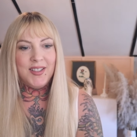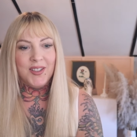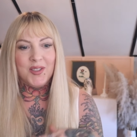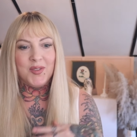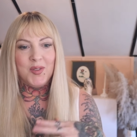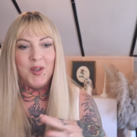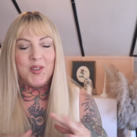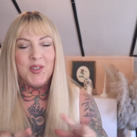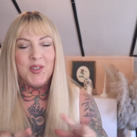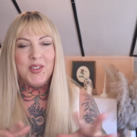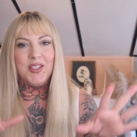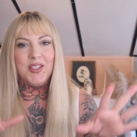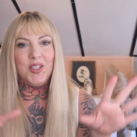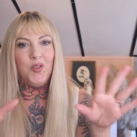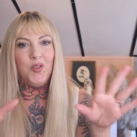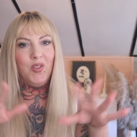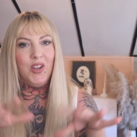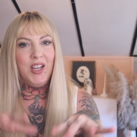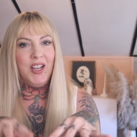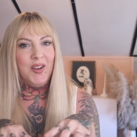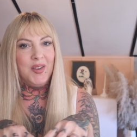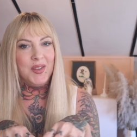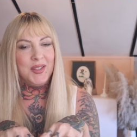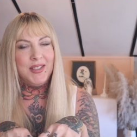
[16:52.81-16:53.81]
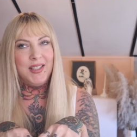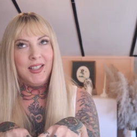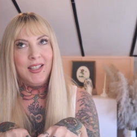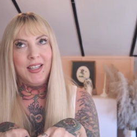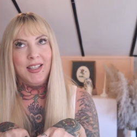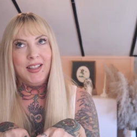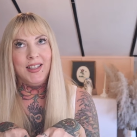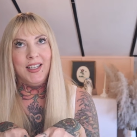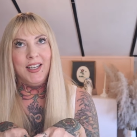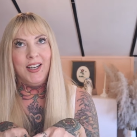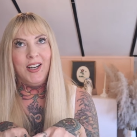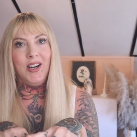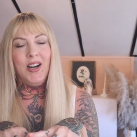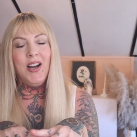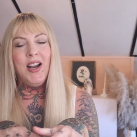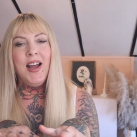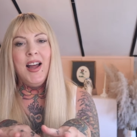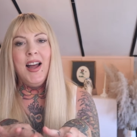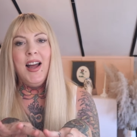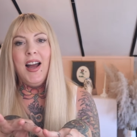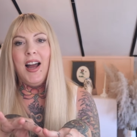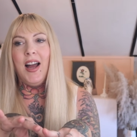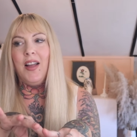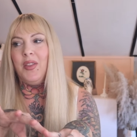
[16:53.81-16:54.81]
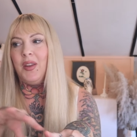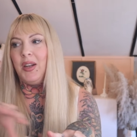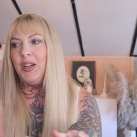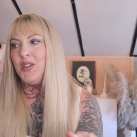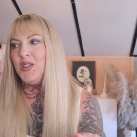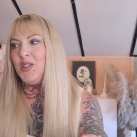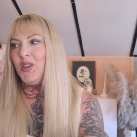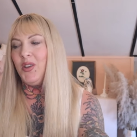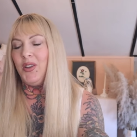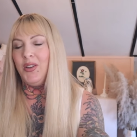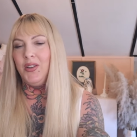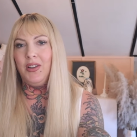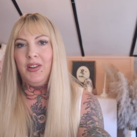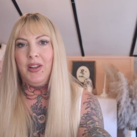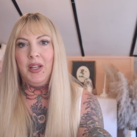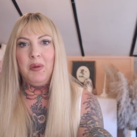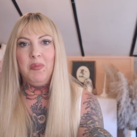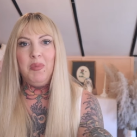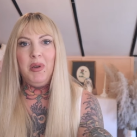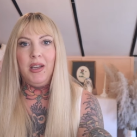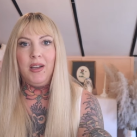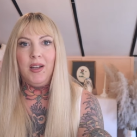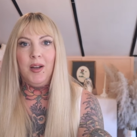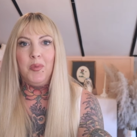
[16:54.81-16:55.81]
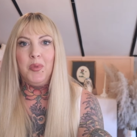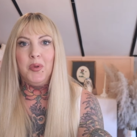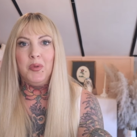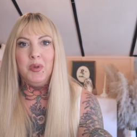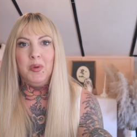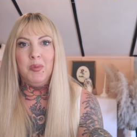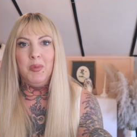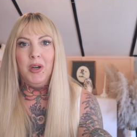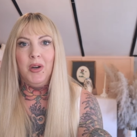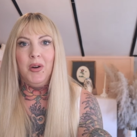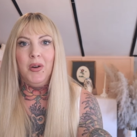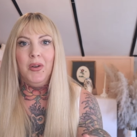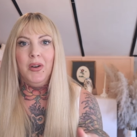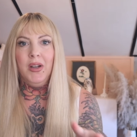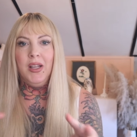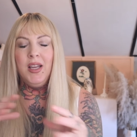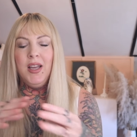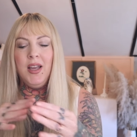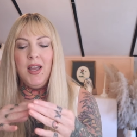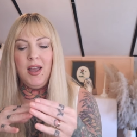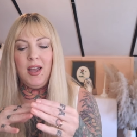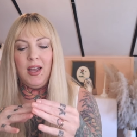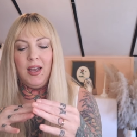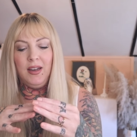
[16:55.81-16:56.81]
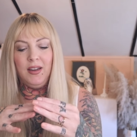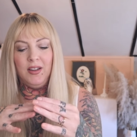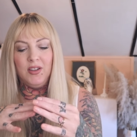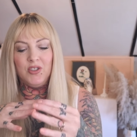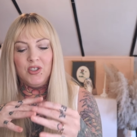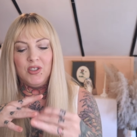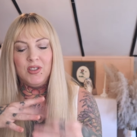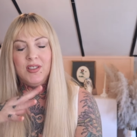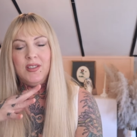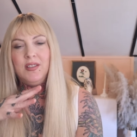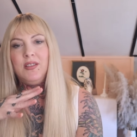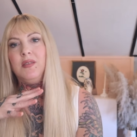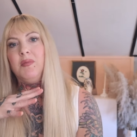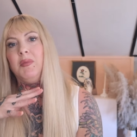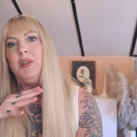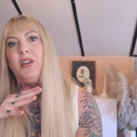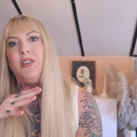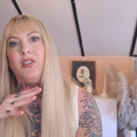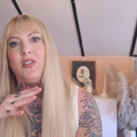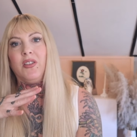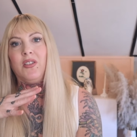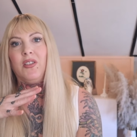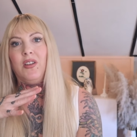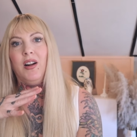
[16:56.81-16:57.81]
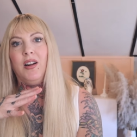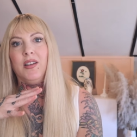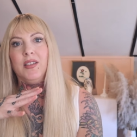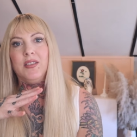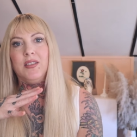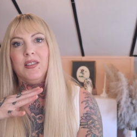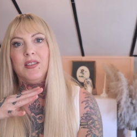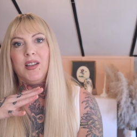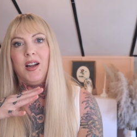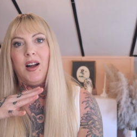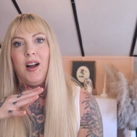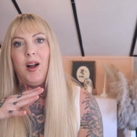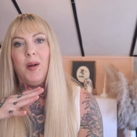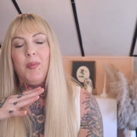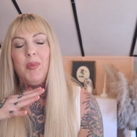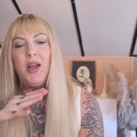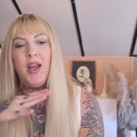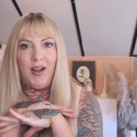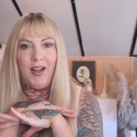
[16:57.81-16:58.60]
I was watching TV, I was sitting there and then I turned to like pick up the remote and it just smeared across the top.